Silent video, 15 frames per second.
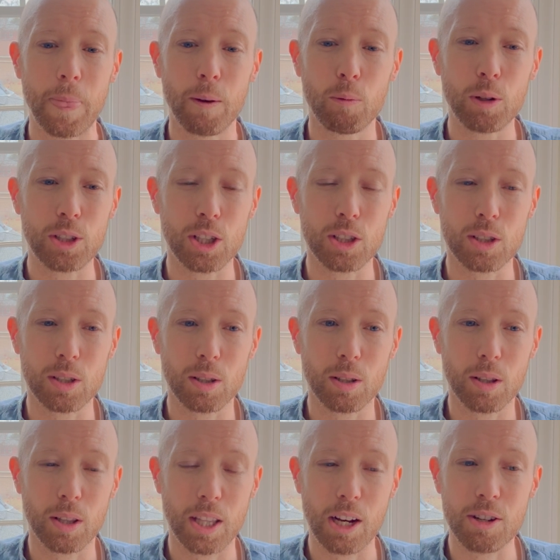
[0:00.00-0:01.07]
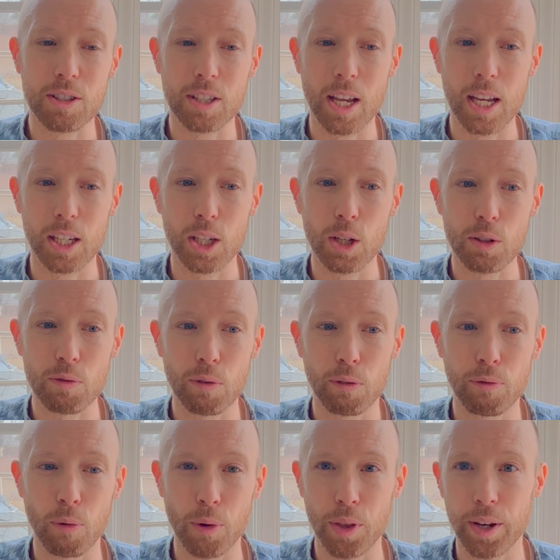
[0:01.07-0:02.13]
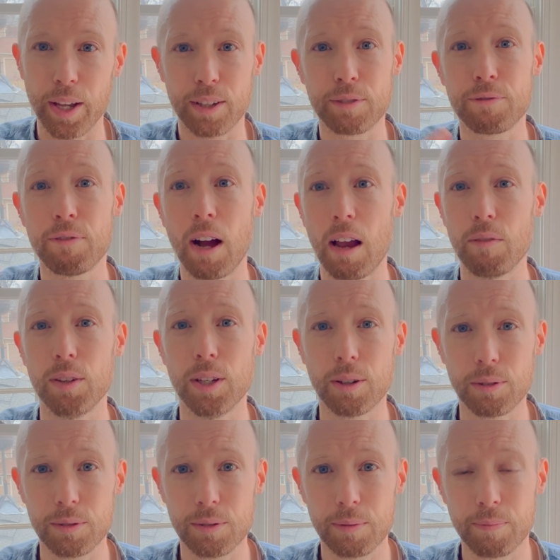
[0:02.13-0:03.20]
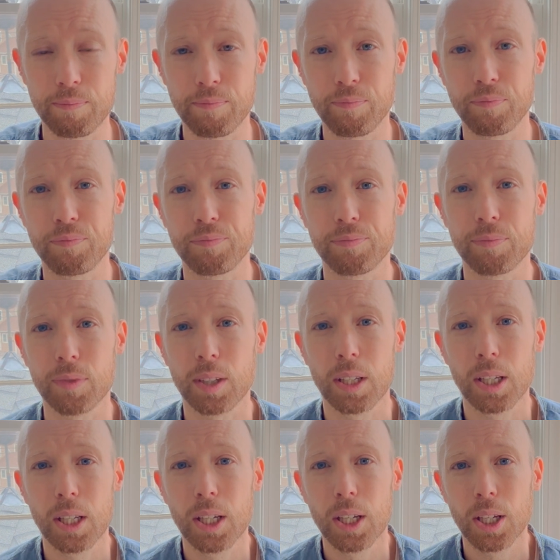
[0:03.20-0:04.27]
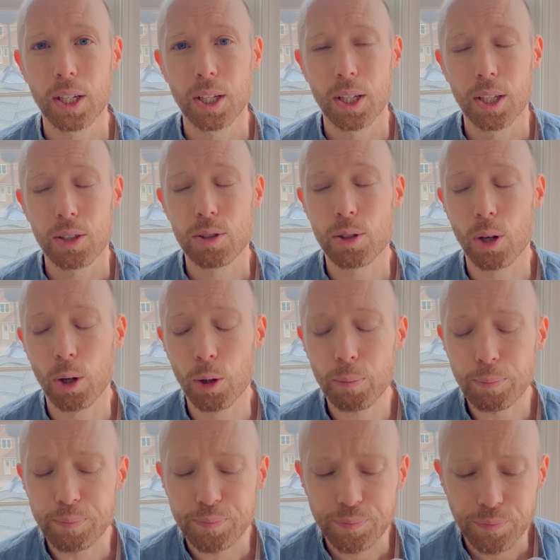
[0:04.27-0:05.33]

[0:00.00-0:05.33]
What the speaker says: which is, they're saying, useful for the next 5 years. So